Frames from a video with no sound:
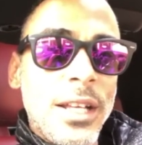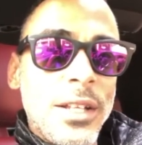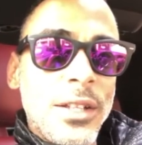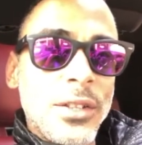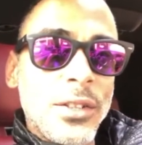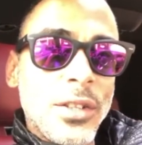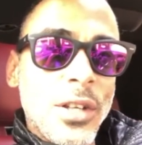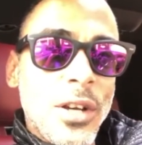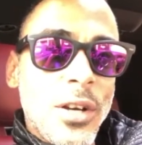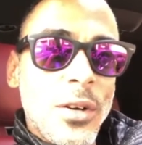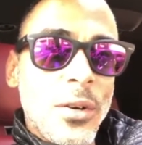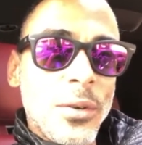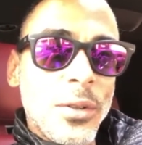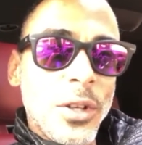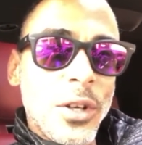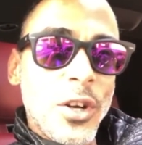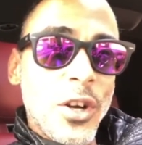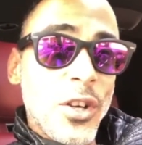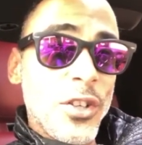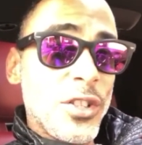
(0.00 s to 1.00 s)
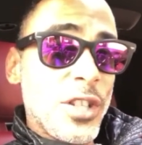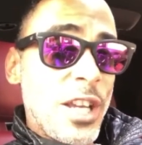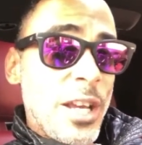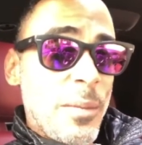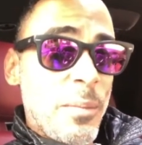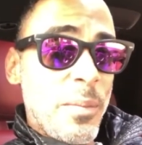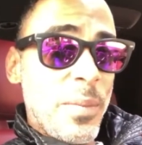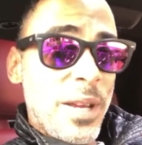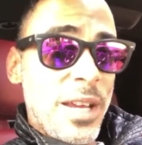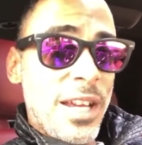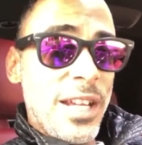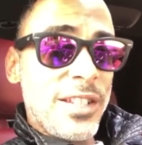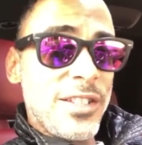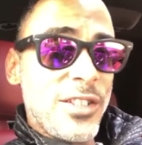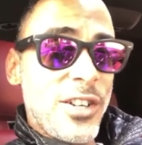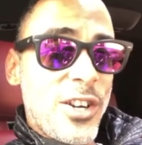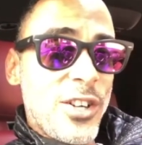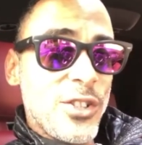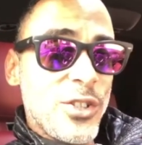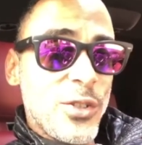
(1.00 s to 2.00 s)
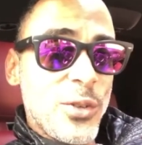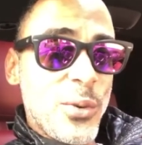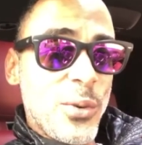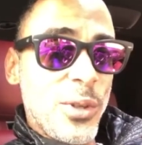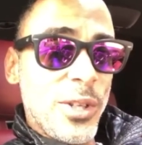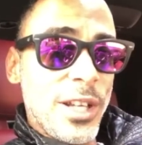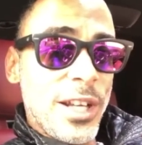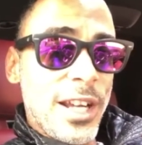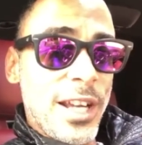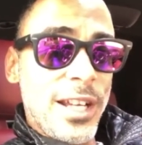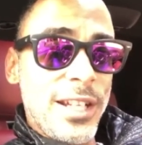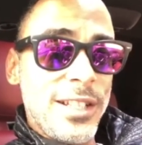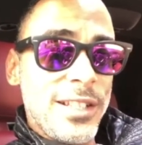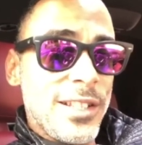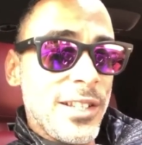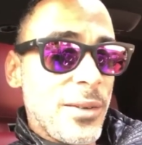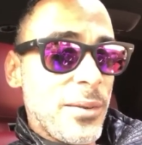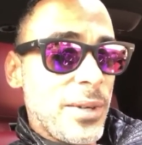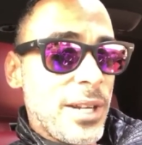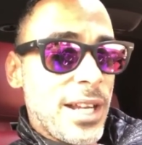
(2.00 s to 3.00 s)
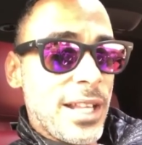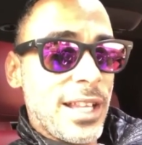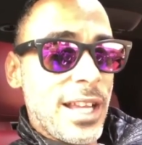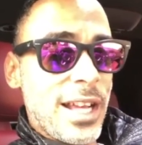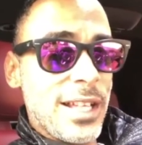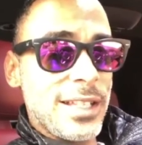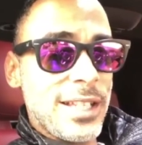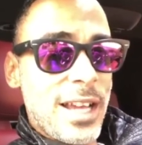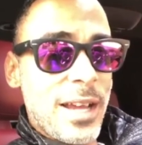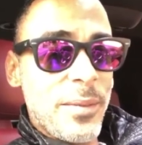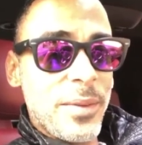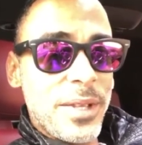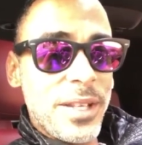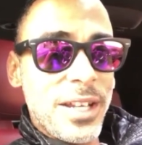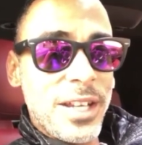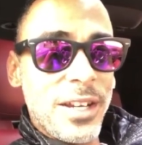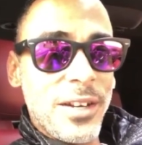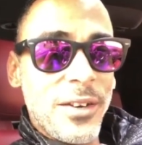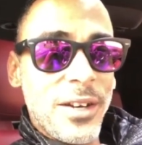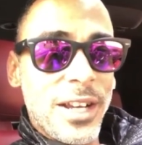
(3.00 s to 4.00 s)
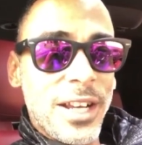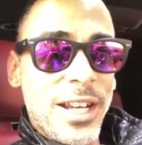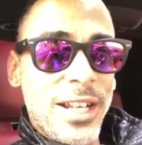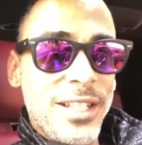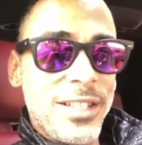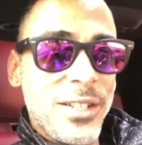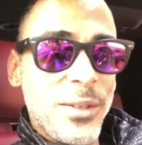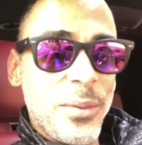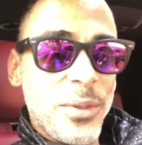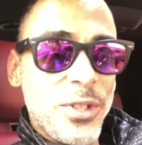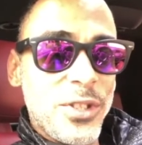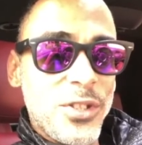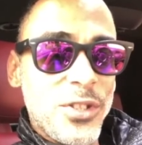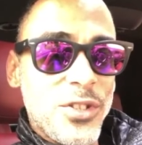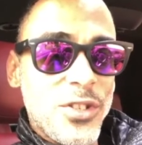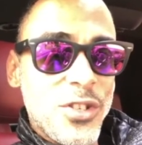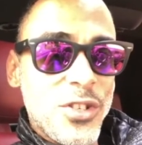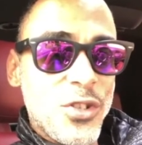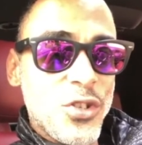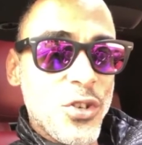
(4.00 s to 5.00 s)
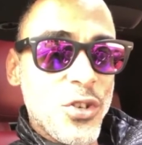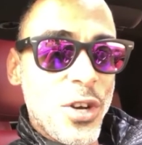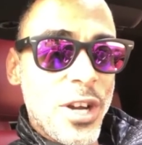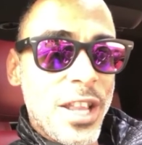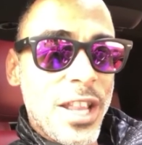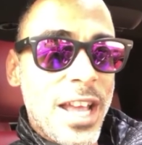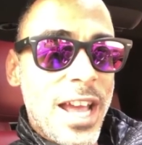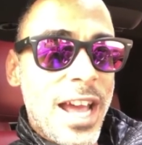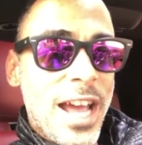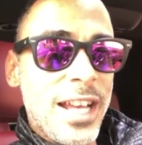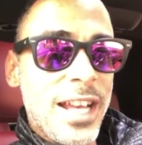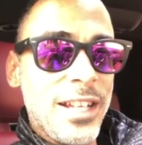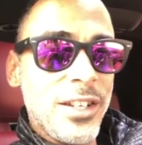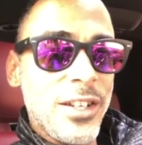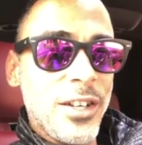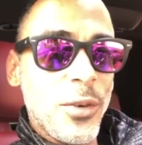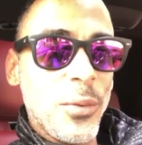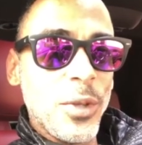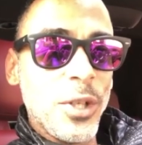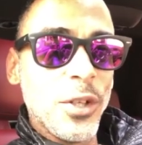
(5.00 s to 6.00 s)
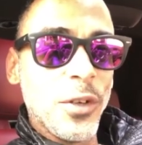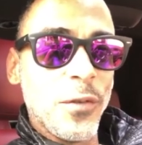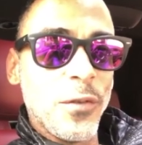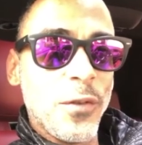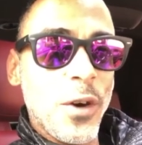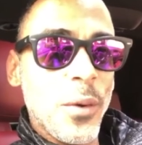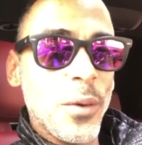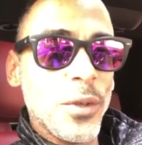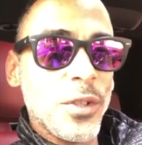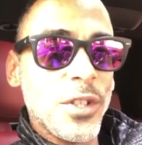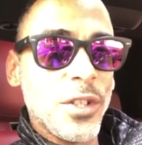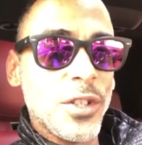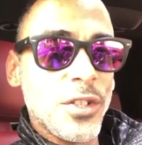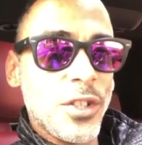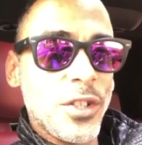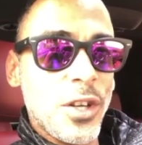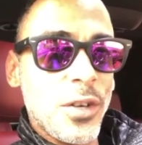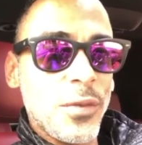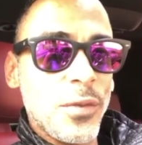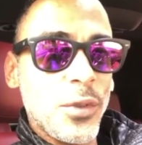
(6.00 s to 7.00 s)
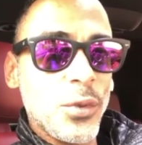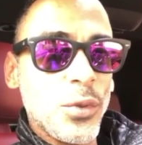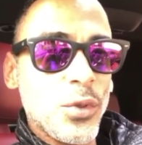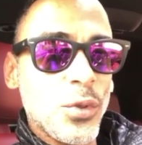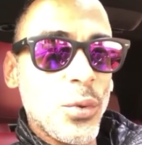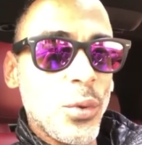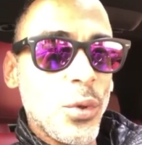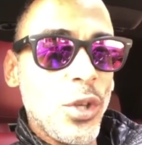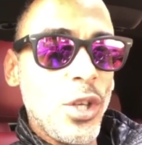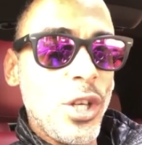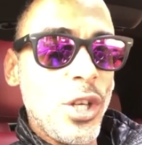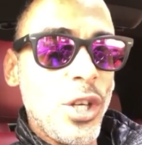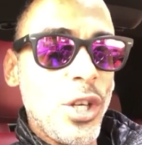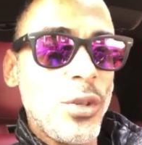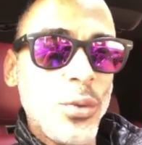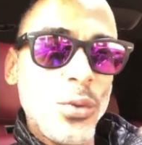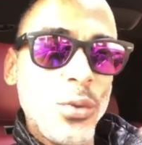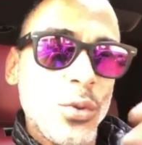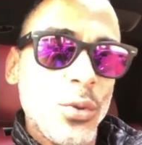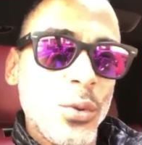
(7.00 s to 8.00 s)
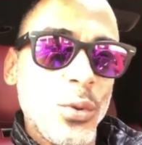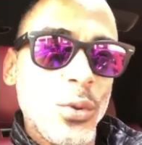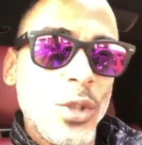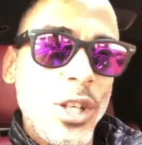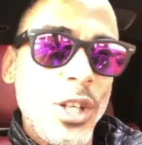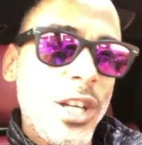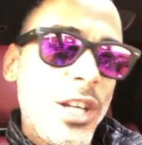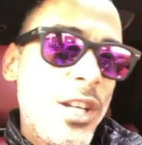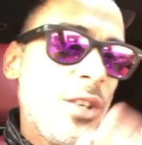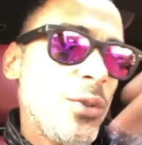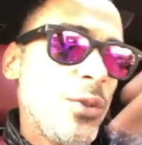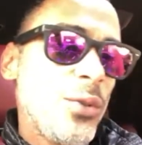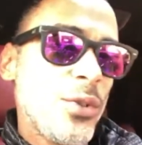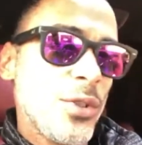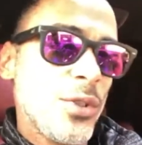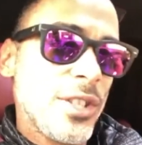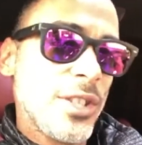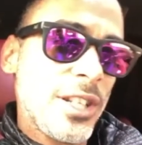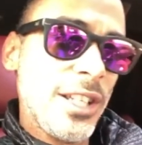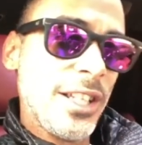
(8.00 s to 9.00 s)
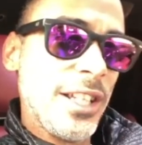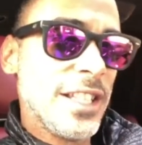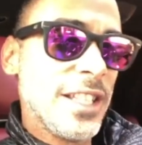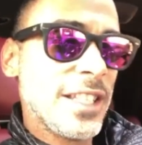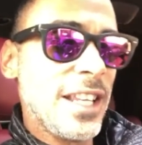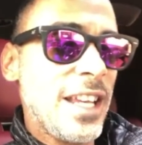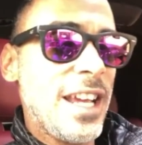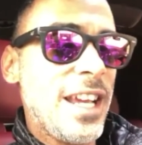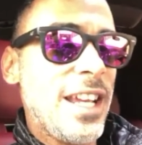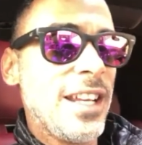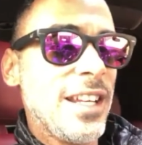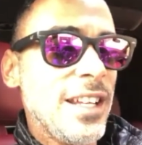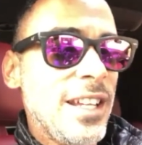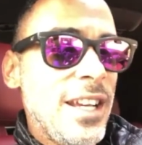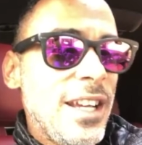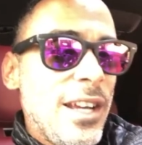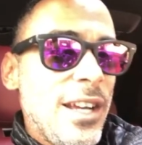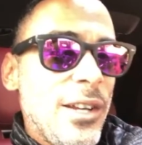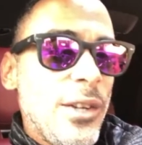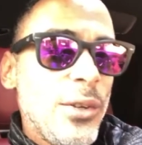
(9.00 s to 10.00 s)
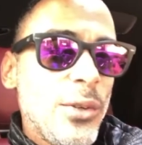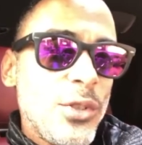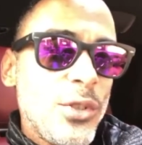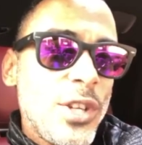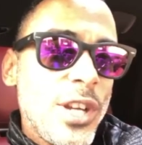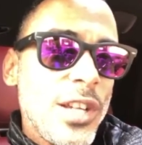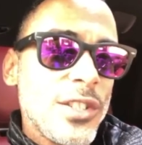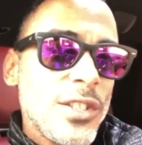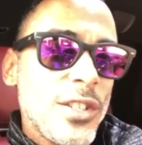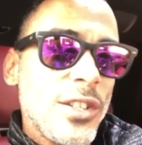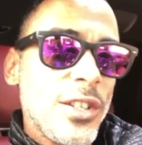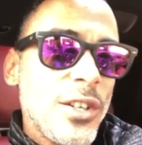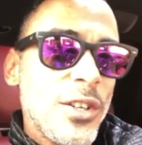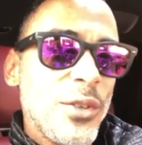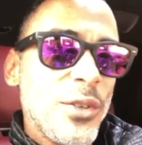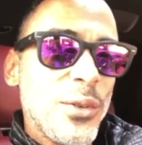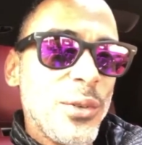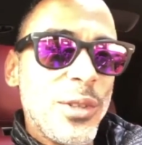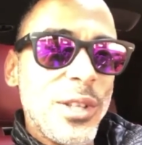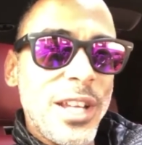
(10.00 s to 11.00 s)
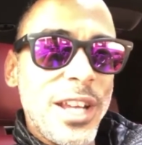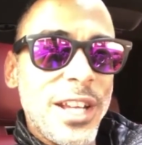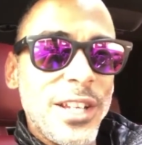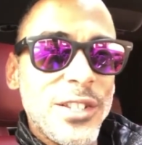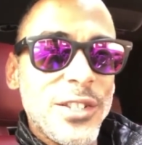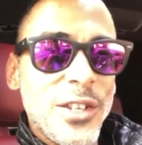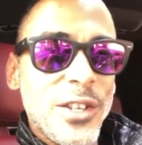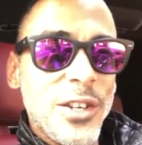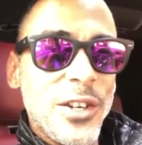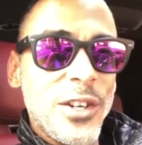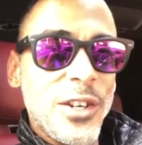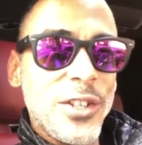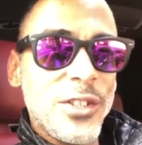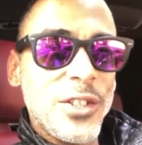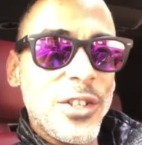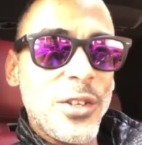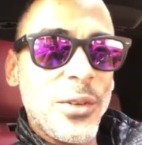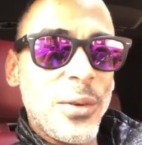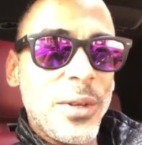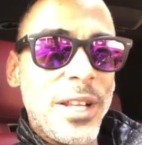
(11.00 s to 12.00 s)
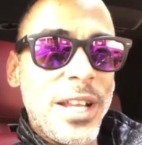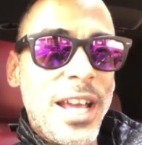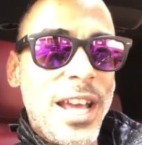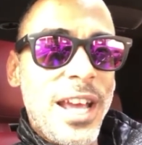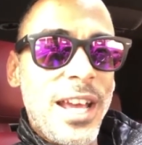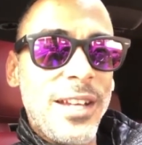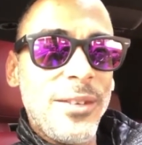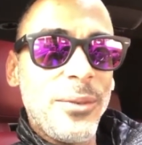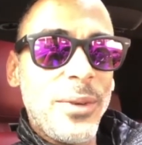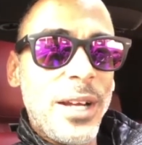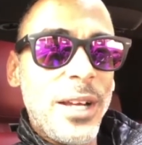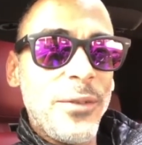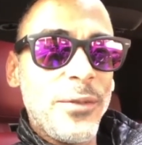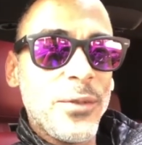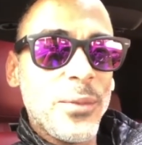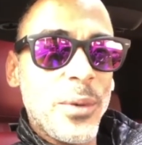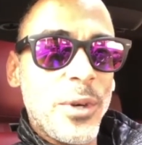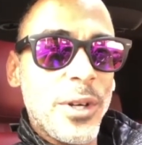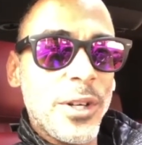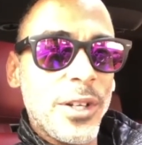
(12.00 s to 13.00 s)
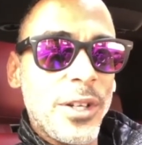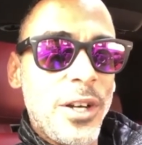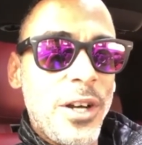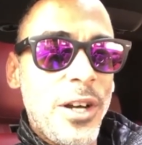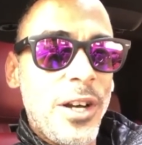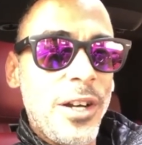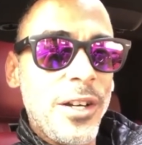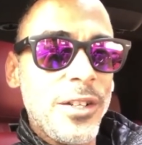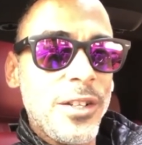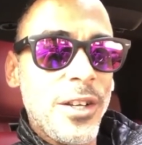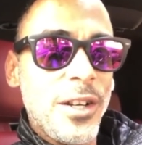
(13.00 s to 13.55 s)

So the girls are getting big, starting school again. So we got that time of the year again. So we're enjoying that. We look forward to the start of a new school year, new clean slate, new chance to learn new things. So the girls are doing that. Wife's working hard.